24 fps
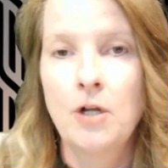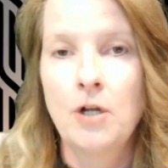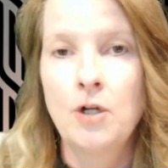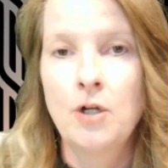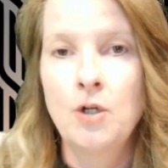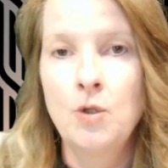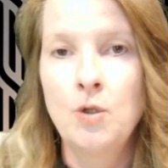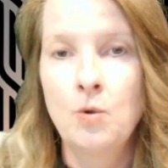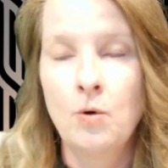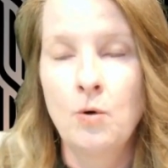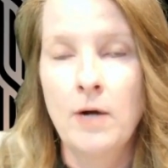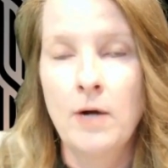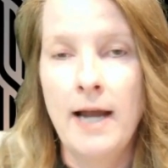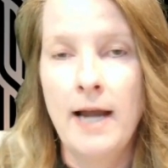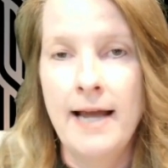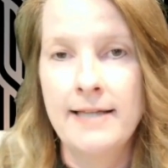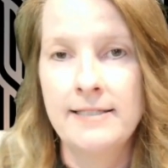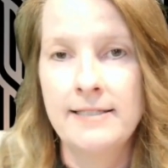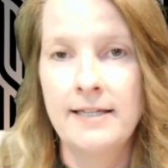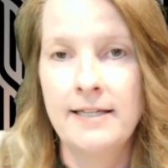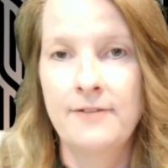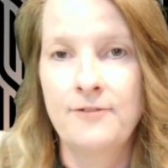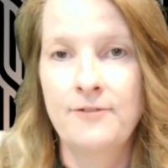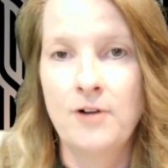your
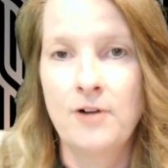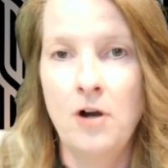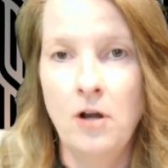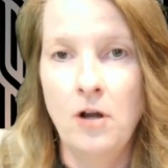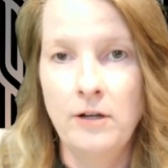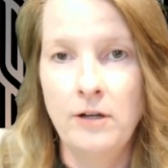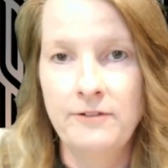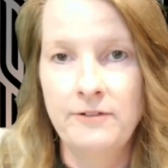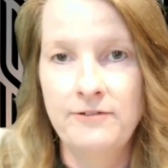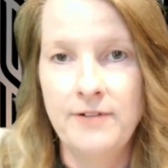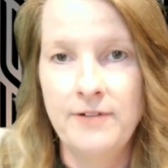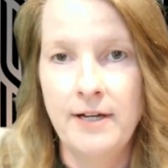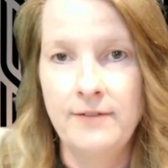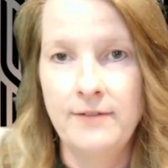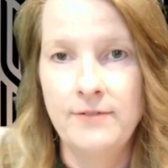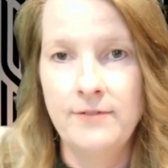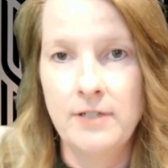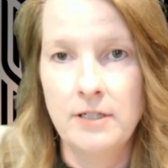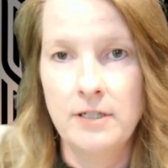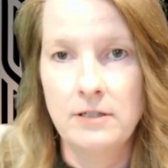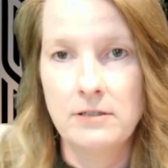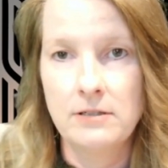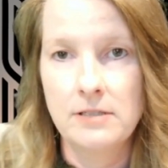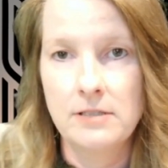asset for all of 5
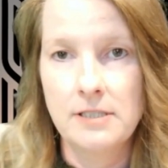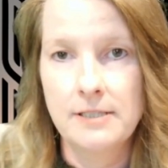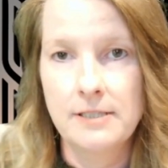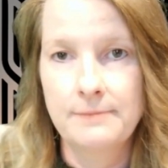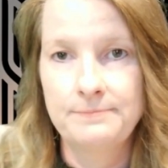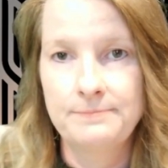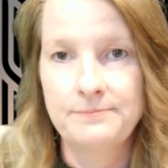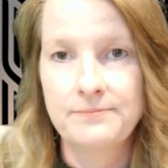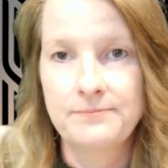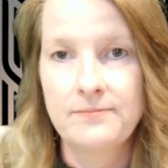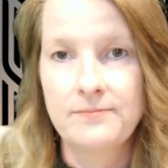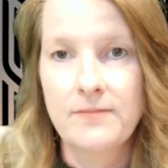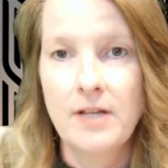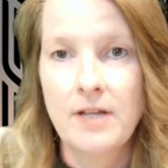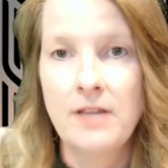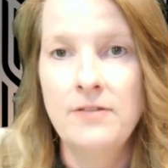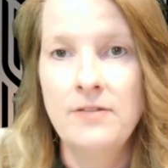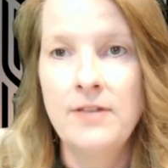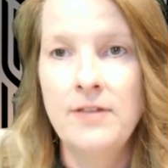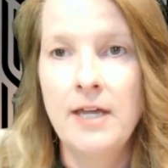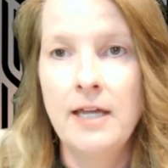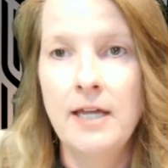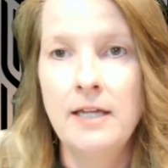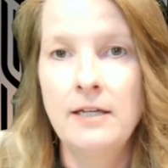years,
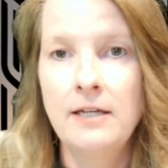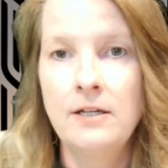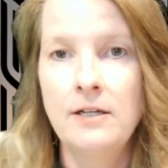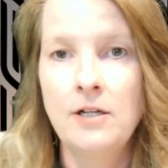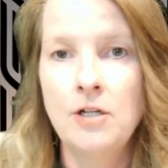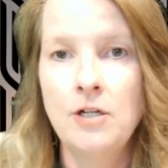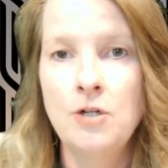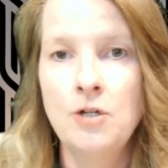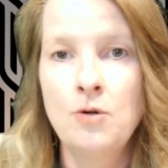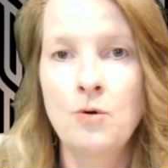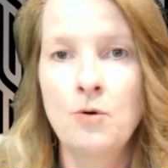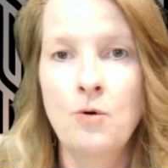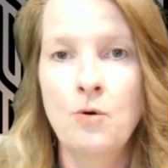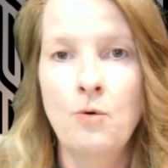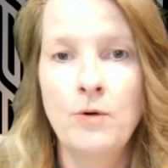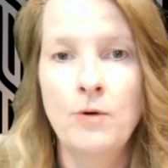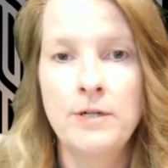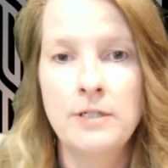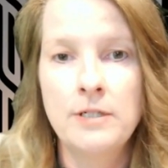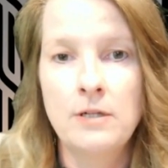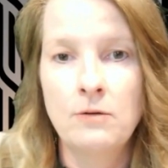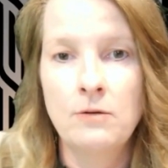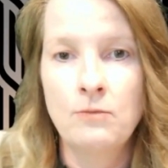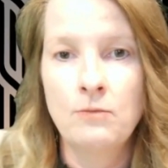then you're
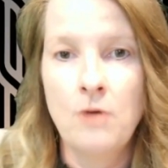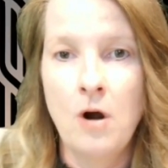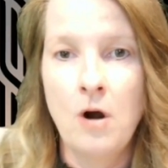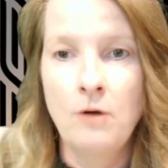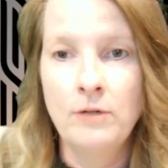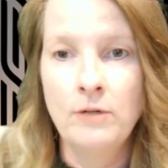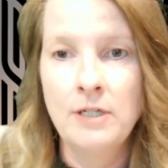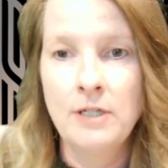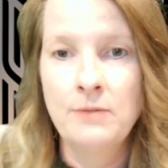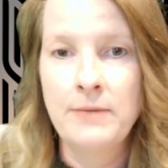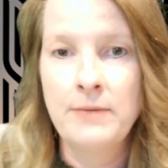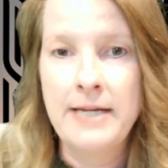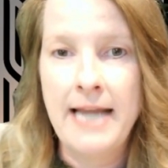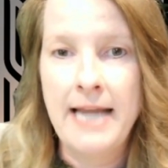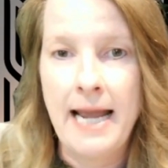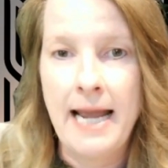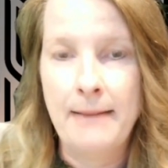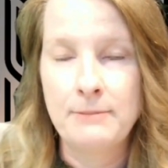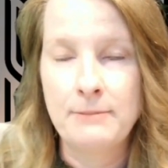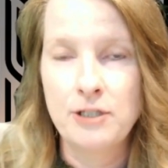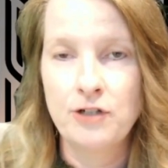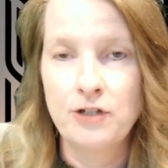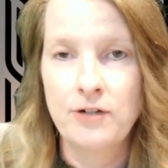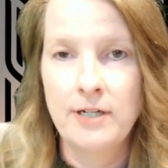going to only
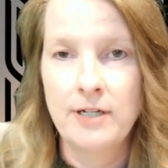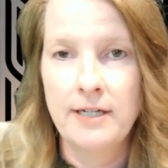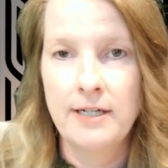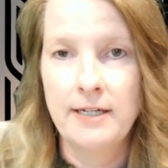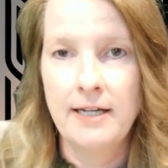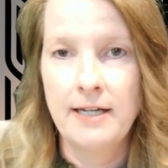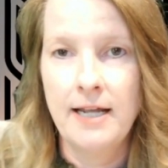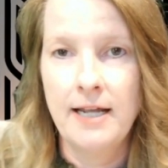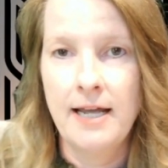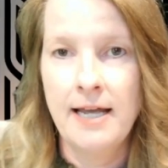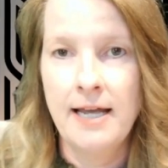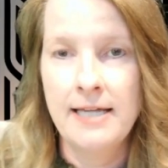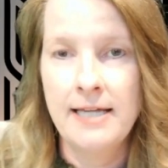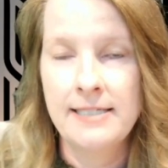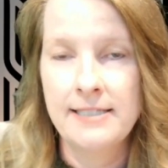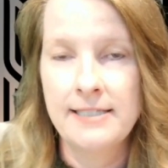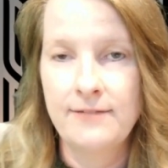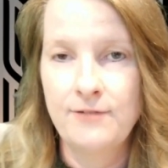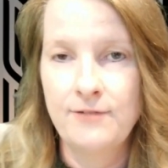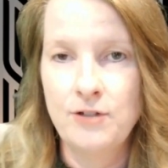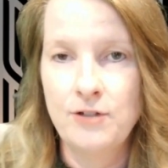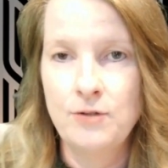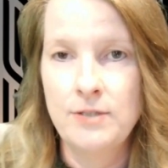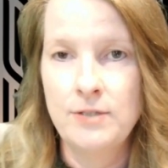recapture it as
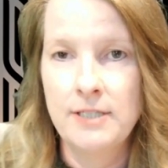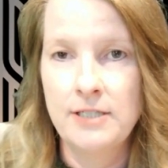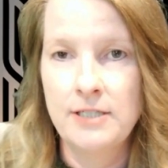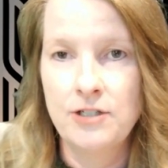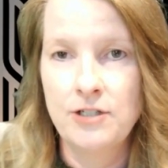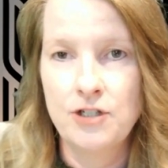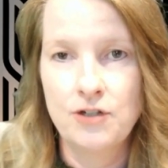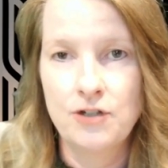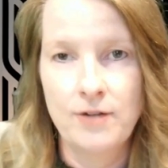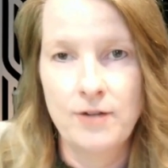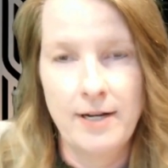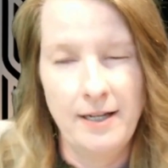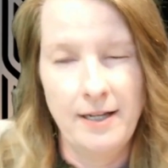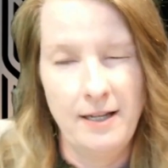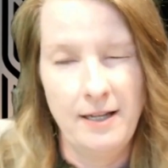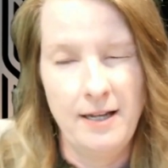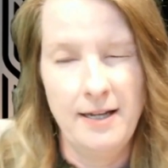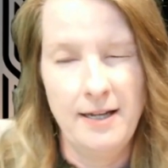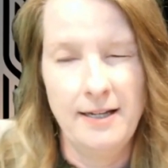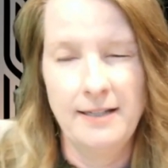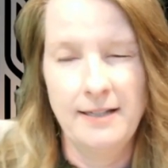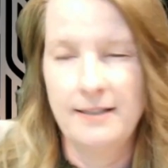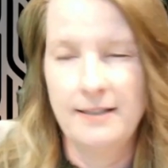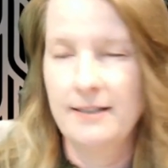if you did straight
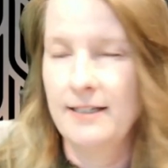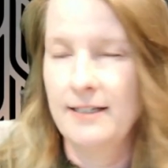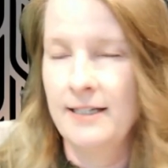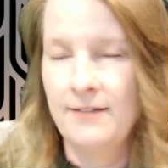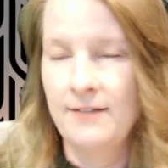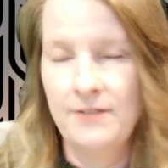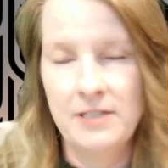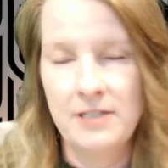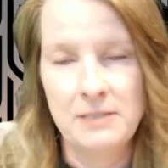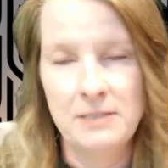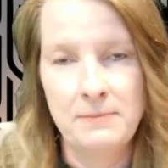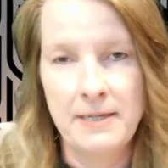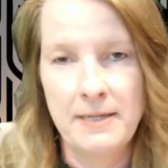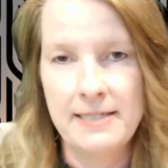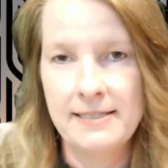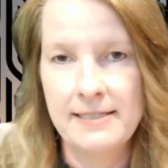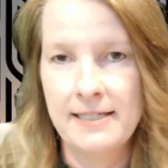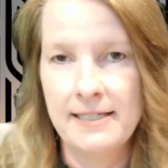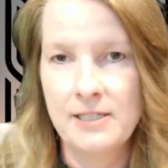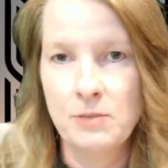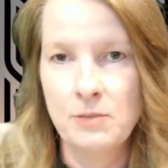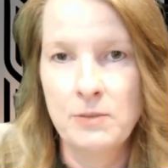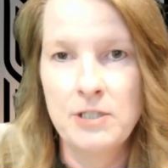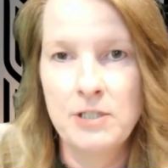line, if this makes
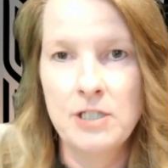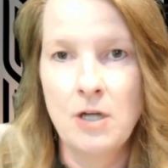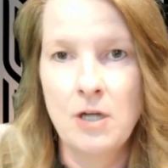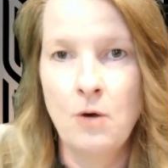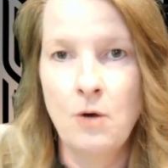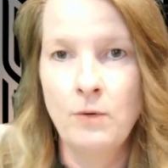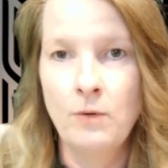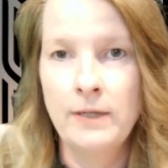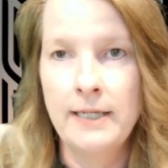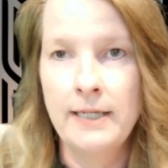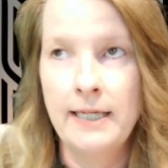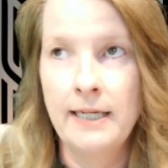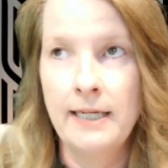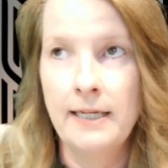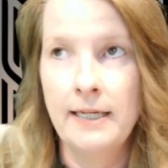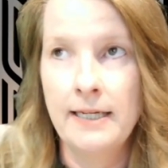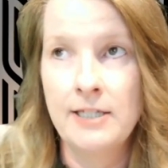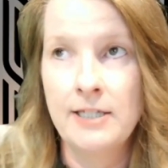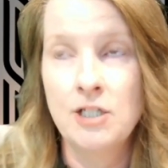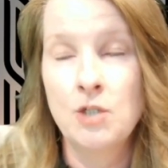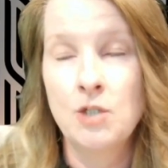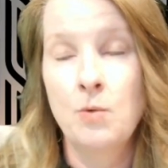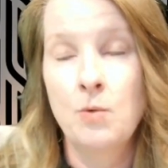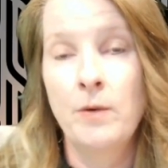sense, which is only
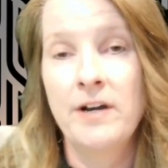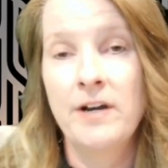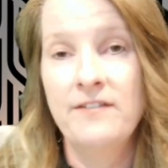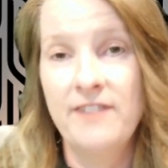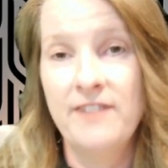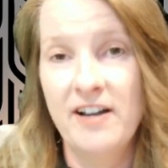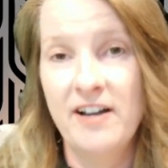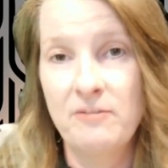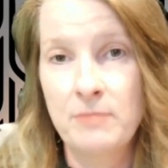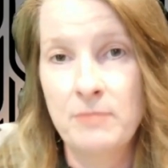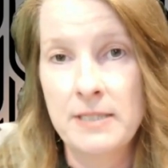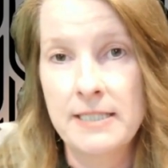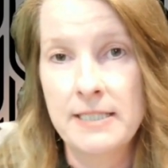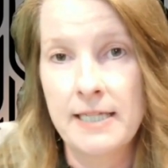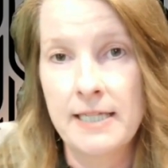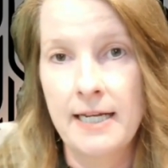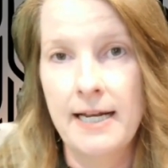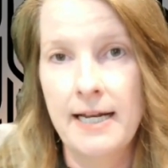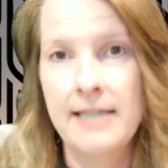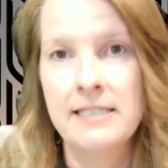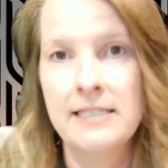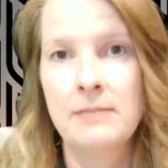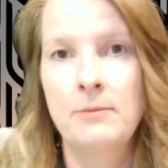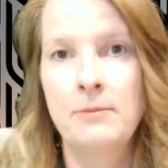is 25%
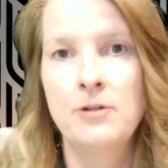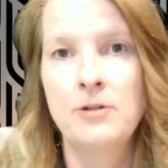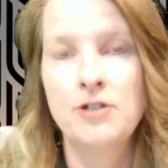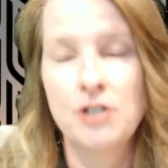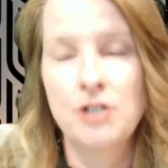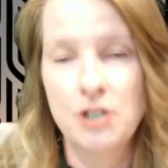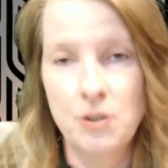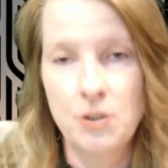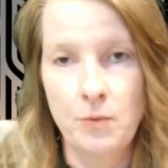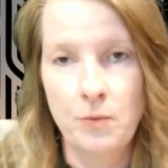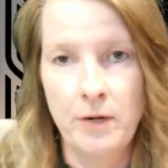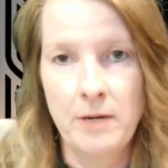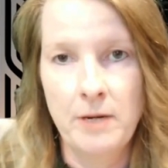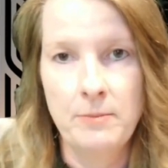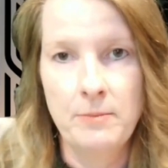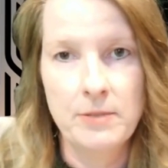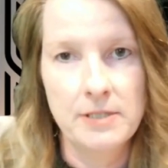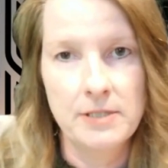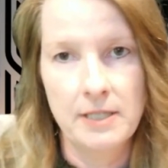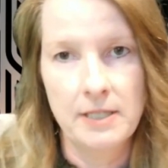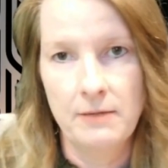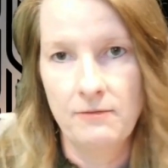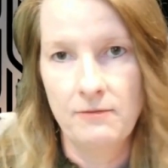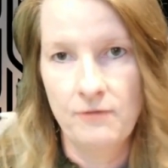as opposed to 20%
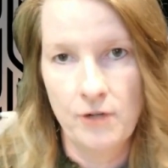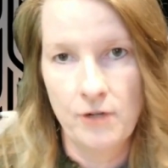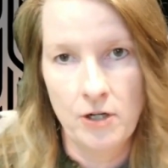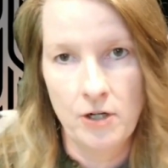for your